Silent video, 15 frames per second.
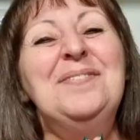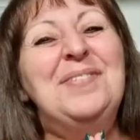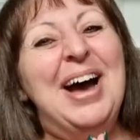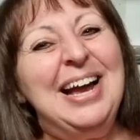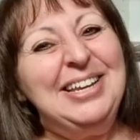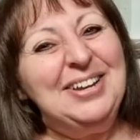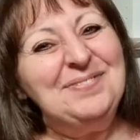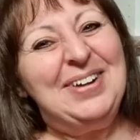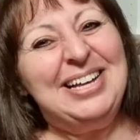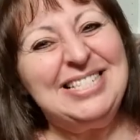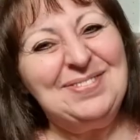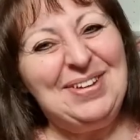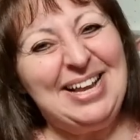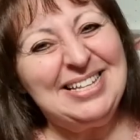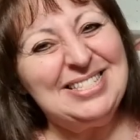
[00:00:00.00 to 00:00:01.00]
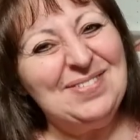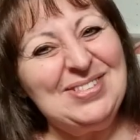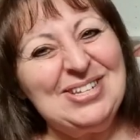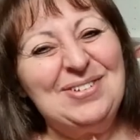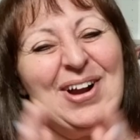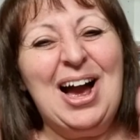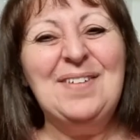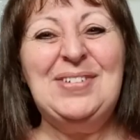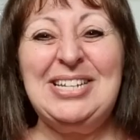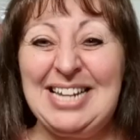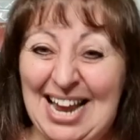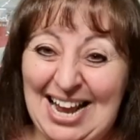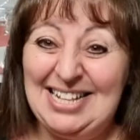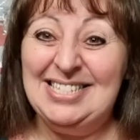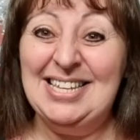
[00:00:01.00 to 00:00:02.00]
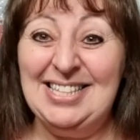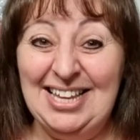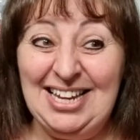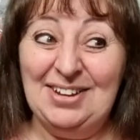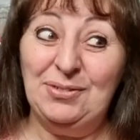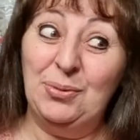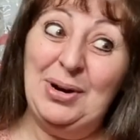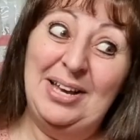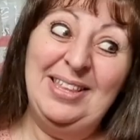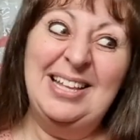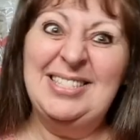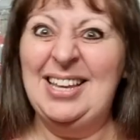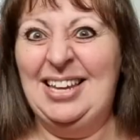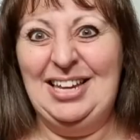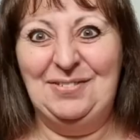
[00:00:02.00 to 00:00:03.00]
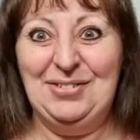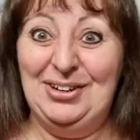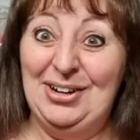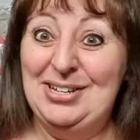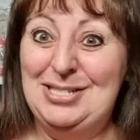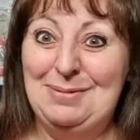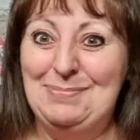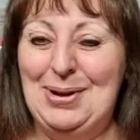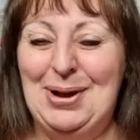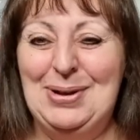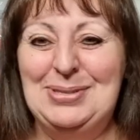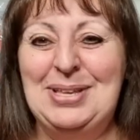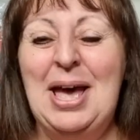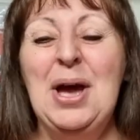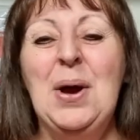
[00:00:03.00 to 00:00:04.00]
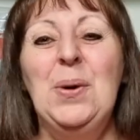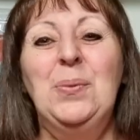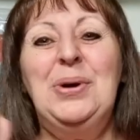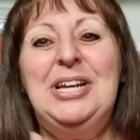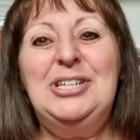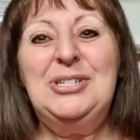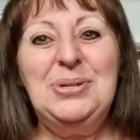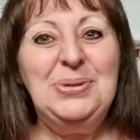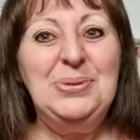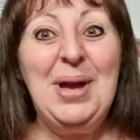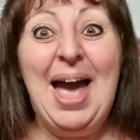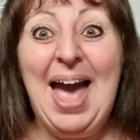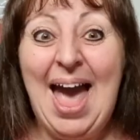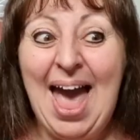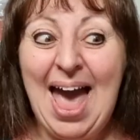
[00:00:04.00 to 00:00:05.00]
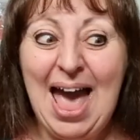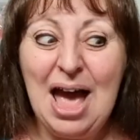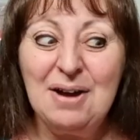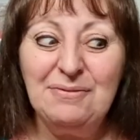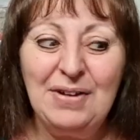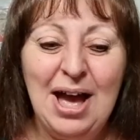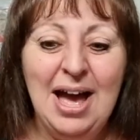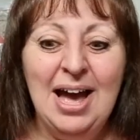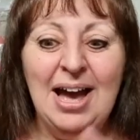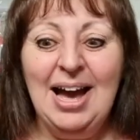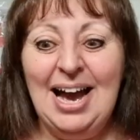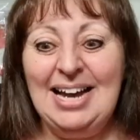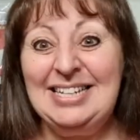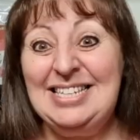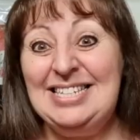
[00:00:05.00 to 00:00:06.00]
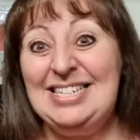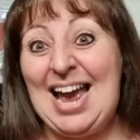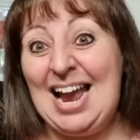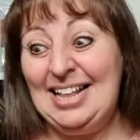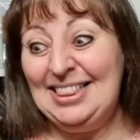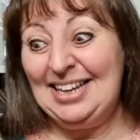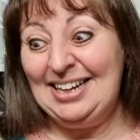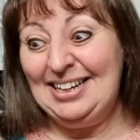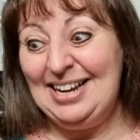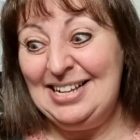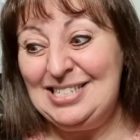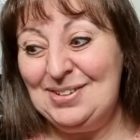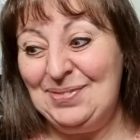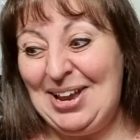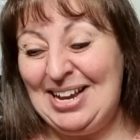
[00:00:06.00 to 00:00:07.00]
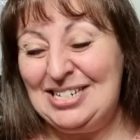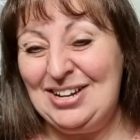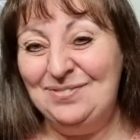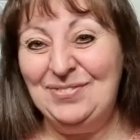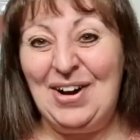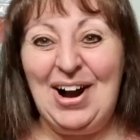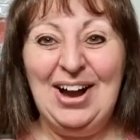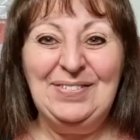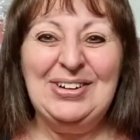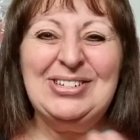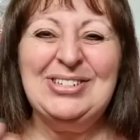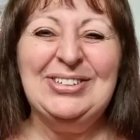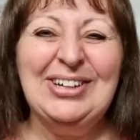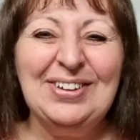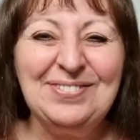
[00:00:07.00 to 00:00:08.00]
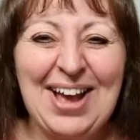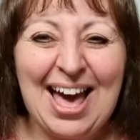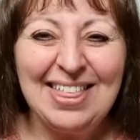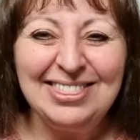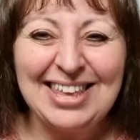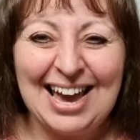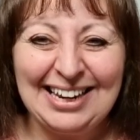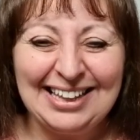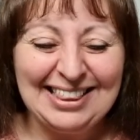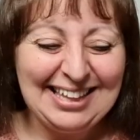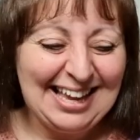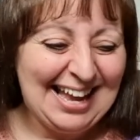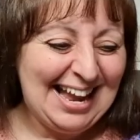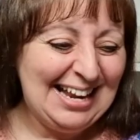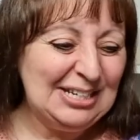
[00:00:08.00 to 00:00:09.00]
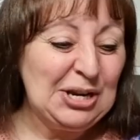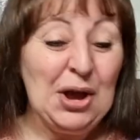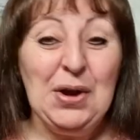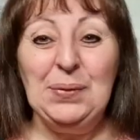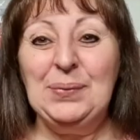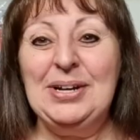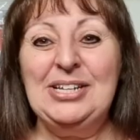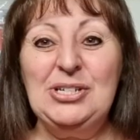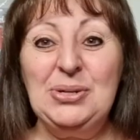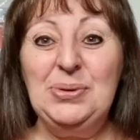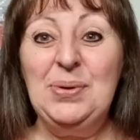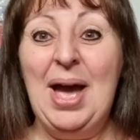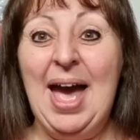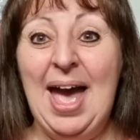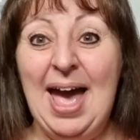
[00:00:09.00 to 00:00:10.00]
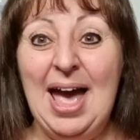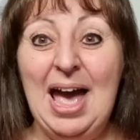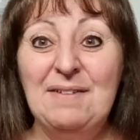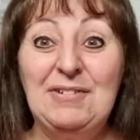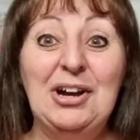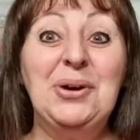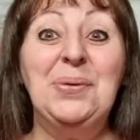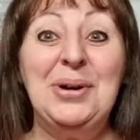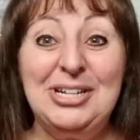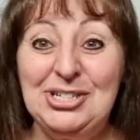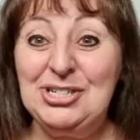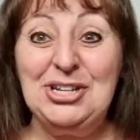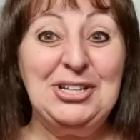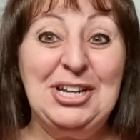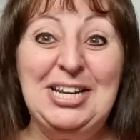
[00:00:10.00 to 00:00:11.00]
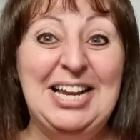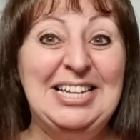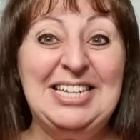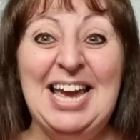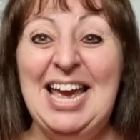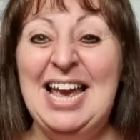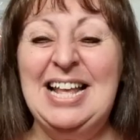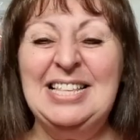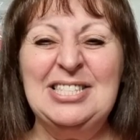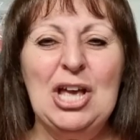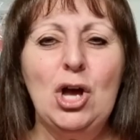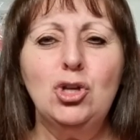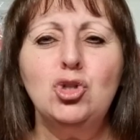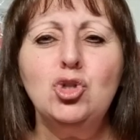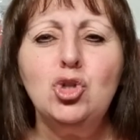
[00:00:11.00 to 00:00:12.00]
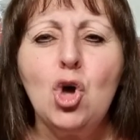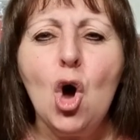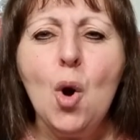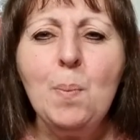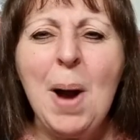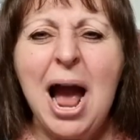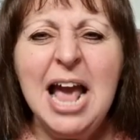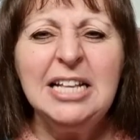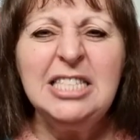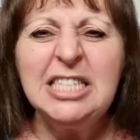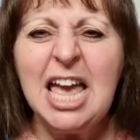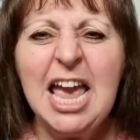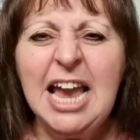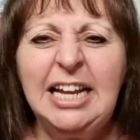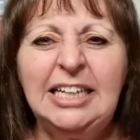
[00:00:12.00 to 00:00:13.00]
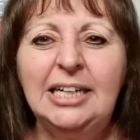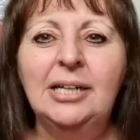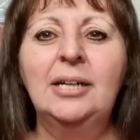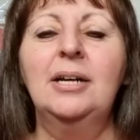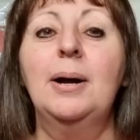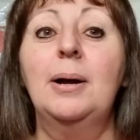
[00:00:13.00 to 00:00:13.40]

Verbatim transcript: But you must be a subscriber to enter the giveaway. That's a given, I suppose. We do have a date that it needs to be entered by. We'll talk about that at the end. We do have a question you need to answer. So basic.